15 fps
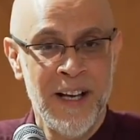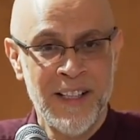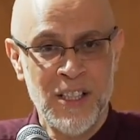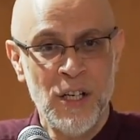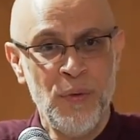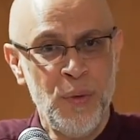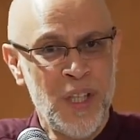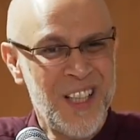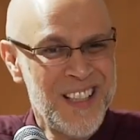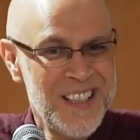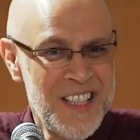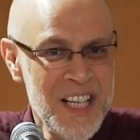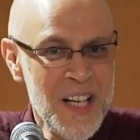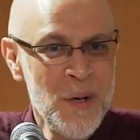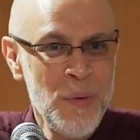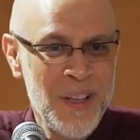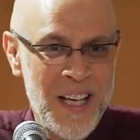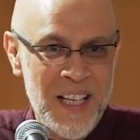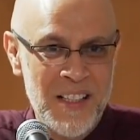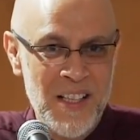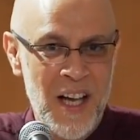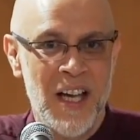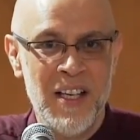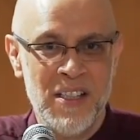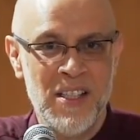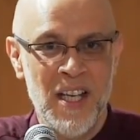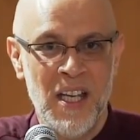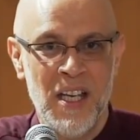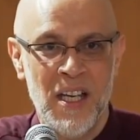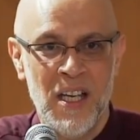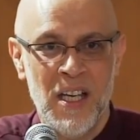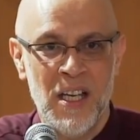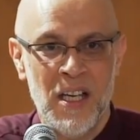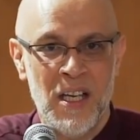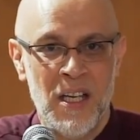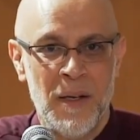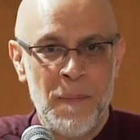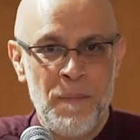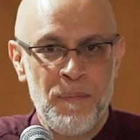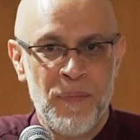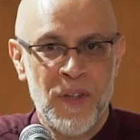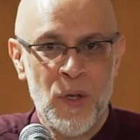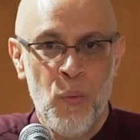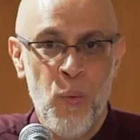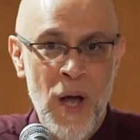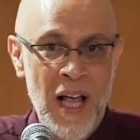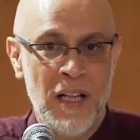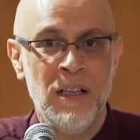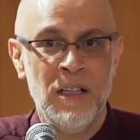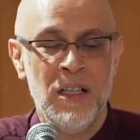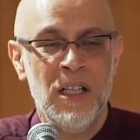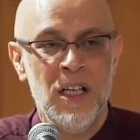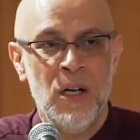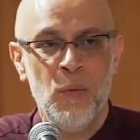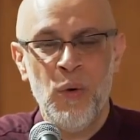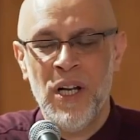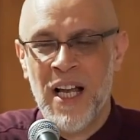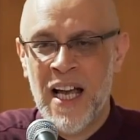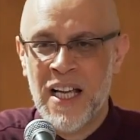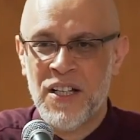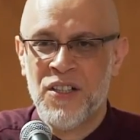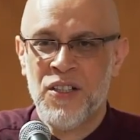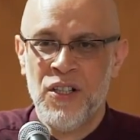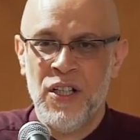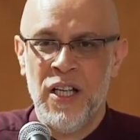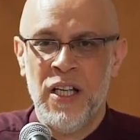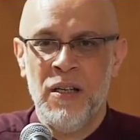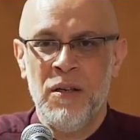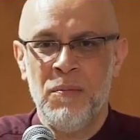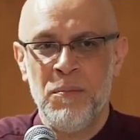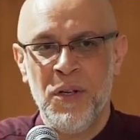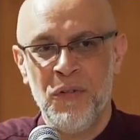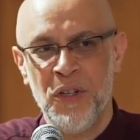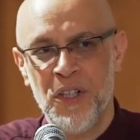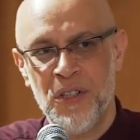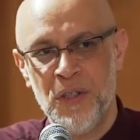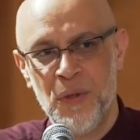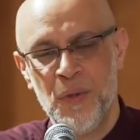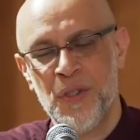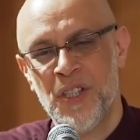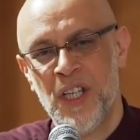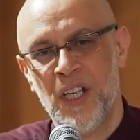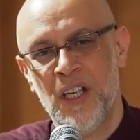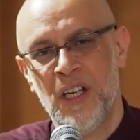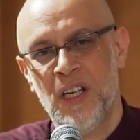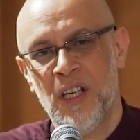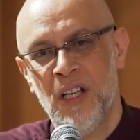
So if we can deal with anxiety well, we'll actually be reducing